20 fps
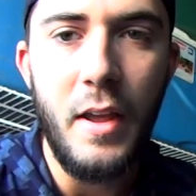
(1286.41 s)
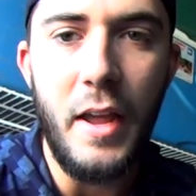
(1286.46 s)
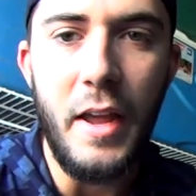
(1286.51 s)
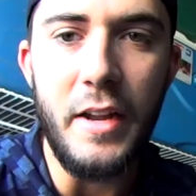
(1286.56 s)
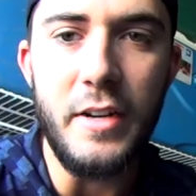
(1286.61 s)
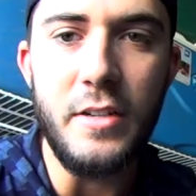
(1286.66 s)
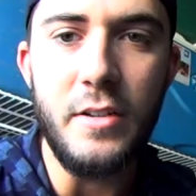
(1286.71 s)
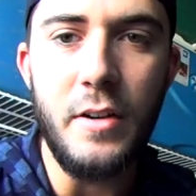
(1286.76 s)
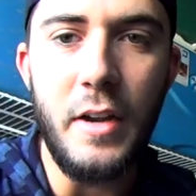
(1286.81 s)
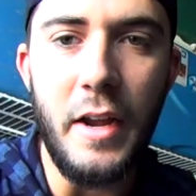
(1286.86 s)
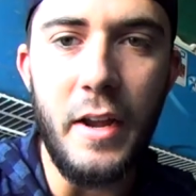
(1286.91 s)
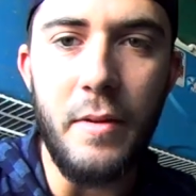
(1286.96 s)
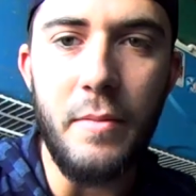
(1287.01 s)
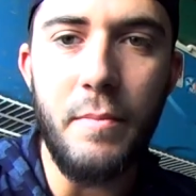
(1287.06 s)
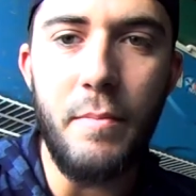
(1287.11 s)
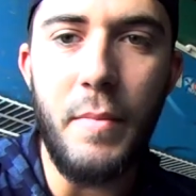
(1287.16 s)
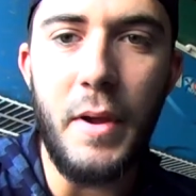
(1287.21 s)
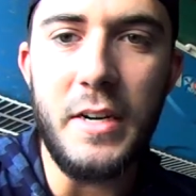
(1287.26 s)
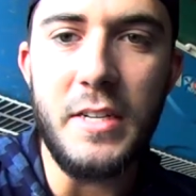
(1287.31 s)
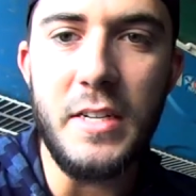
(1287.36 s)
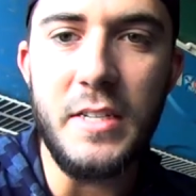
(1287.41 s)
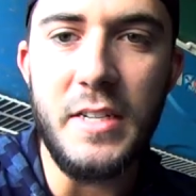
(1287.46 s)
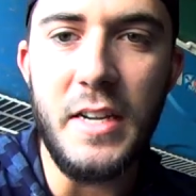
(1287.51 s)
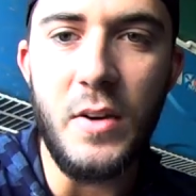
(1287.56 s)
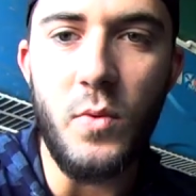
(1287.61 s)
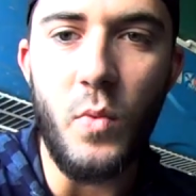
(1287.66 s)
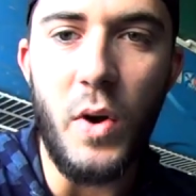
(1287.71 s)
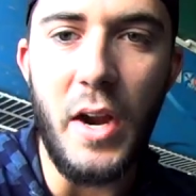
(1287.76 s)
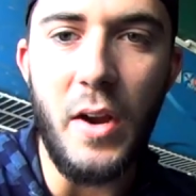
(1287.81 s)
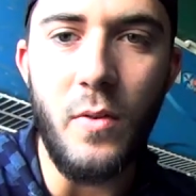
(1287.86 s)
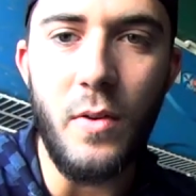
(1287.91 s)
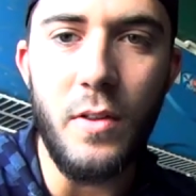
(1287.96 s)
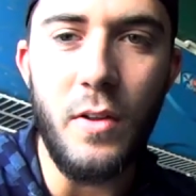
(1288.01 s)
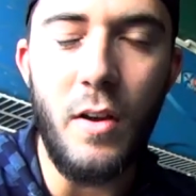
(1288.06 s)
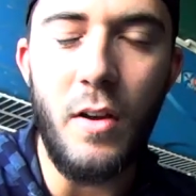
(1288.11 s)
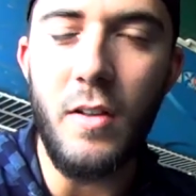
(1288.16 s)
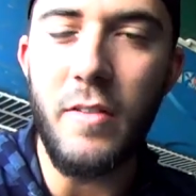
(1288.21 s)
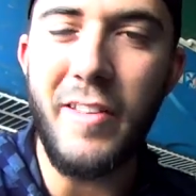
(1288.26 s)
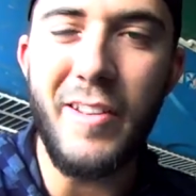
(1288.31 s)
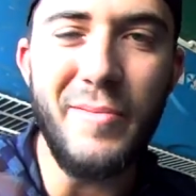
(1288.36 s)
it mixes in white with
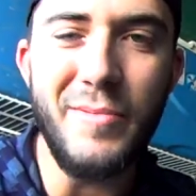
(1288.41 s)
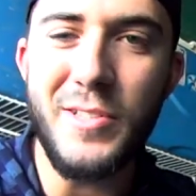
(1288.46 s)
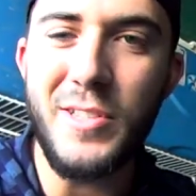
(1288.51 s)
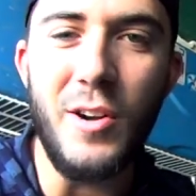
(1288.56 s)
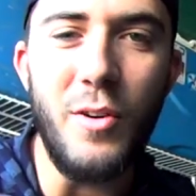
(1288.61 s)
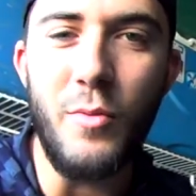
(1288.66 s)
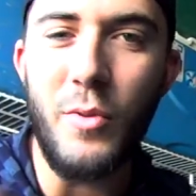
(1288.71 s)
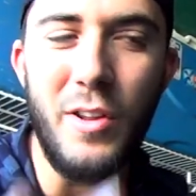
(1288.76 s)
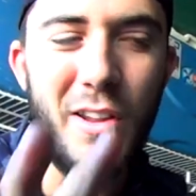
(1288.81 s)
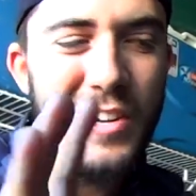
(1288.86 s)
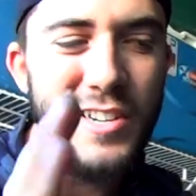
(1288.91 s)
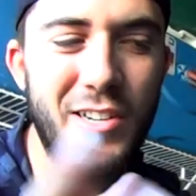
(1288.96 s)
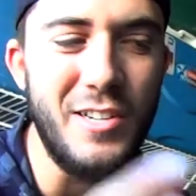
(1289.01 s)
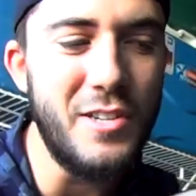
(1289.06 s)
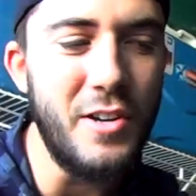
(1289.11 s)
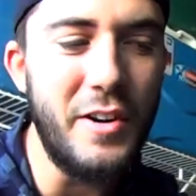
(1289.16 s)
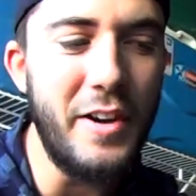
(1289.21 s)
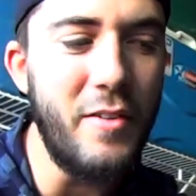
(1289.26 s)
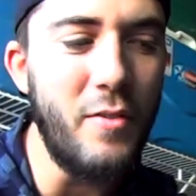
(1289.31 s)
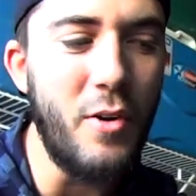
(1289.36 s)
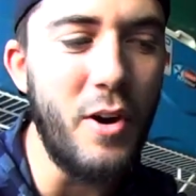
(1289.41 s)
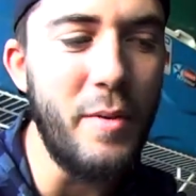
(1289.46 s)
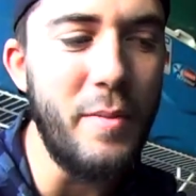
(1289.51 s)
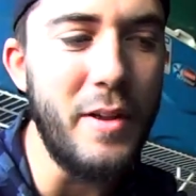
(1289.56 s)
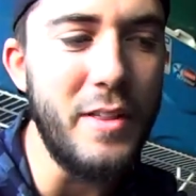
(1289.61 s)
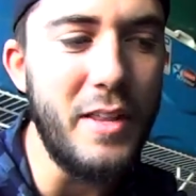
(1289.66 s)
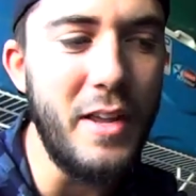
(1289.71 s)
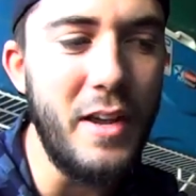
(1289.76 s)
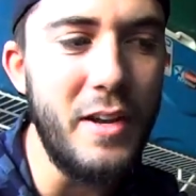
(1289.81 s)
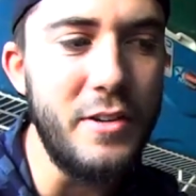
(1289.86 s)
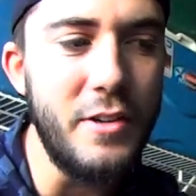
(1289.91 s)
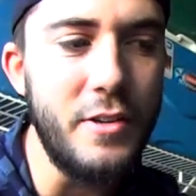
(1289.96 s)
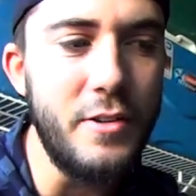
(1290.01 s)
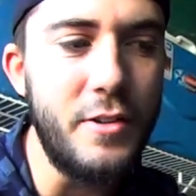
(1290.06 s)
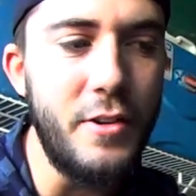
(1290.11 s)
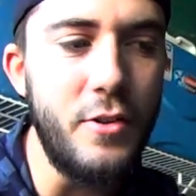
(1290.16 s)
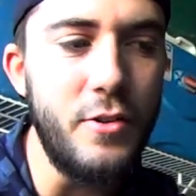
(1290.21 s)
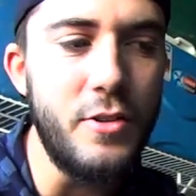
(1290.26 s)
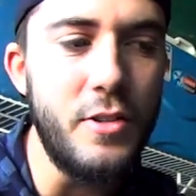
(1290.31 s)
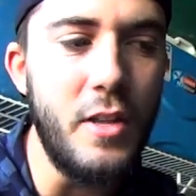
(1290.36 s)
all of them. So really just don't even worry about that.
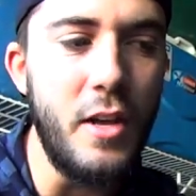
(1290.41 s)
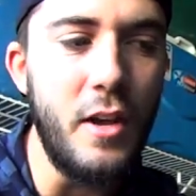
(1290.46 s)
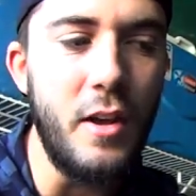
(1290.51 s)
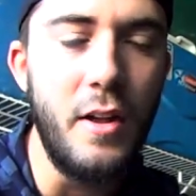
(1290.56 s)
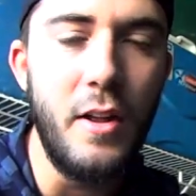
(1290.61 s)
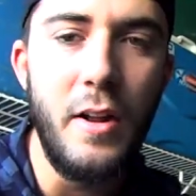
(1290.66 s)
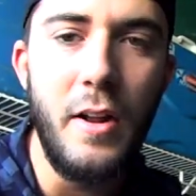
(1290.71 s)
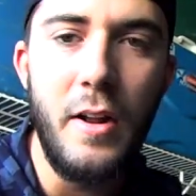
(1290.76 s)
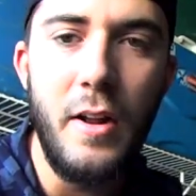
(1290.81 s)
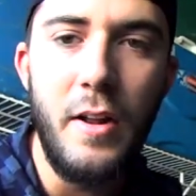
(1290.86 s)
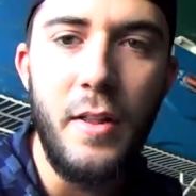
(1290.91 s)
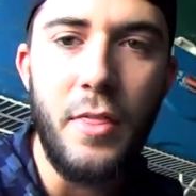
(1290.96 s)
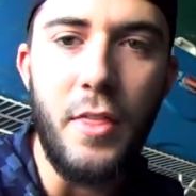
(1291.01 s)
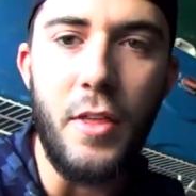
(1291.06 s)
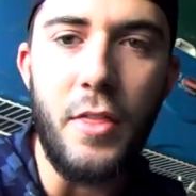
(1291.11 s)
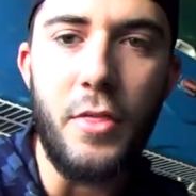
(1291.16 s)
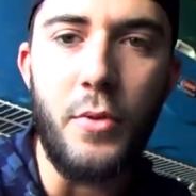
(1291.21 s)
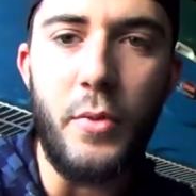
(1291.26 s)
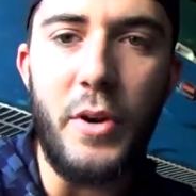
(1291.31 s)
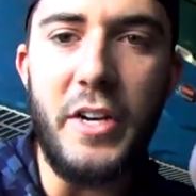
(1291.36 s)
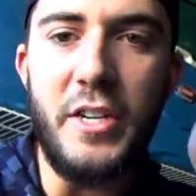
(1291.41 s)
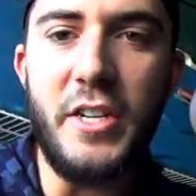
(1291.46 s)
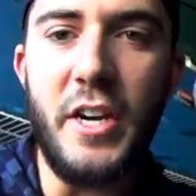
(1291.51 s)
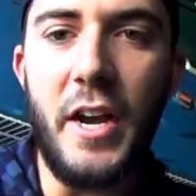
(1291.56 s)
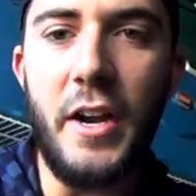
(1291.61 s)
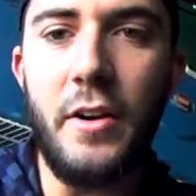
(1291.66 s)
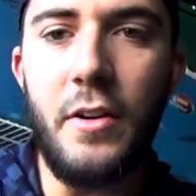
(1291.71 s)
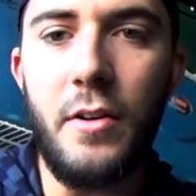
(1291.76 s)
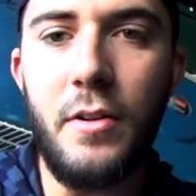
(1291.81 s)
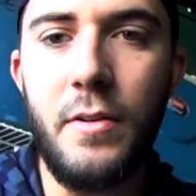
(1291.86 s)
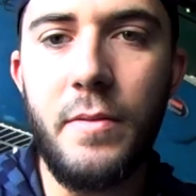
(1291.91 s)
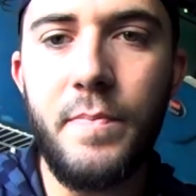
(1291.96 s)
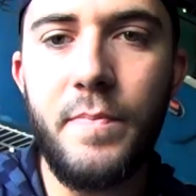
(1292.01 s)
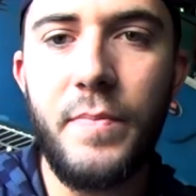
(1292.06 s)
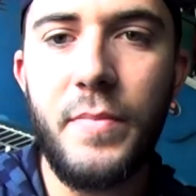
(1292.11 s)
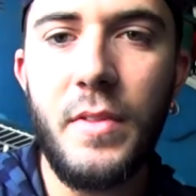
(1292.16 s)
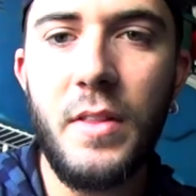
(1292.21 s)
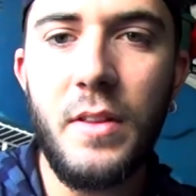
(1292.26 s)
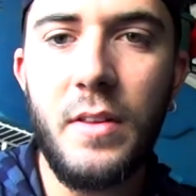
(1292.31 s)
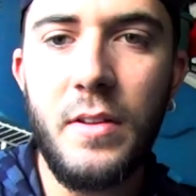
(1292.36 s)
Just use the 3 channel.
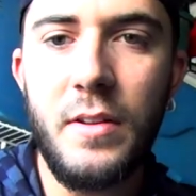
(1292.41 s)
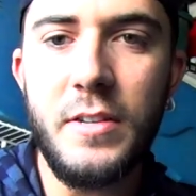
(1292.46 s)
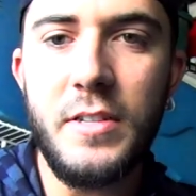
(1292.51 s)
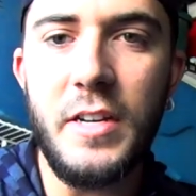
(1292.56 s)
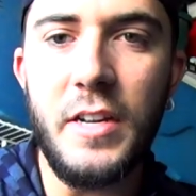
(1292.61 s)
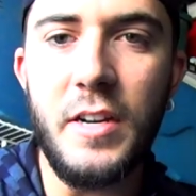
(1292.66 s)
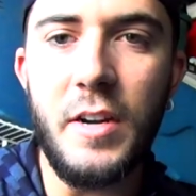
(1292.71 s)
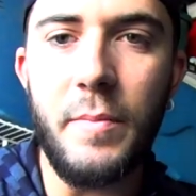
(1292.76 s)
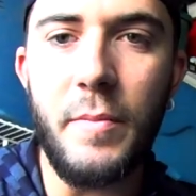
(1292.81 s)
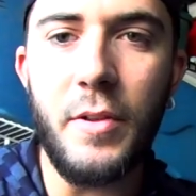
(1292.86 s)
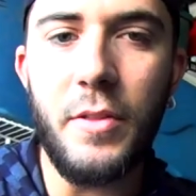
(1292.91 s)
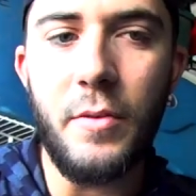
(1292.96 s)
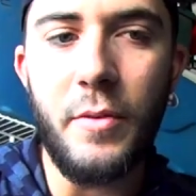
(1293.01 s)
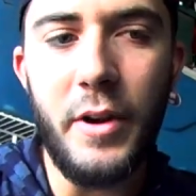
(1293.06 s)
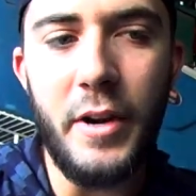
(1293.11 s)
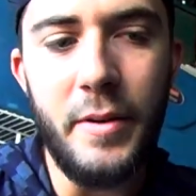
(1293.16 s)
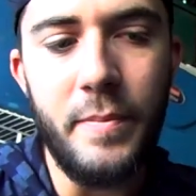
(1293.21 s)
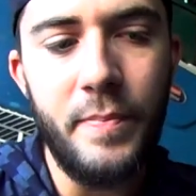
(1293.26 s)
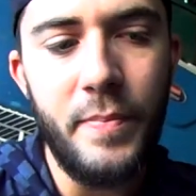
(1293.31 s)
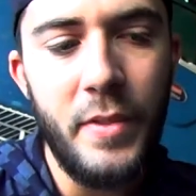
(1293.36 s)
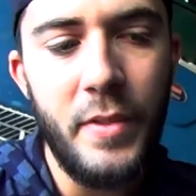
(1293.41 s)
See the number 3?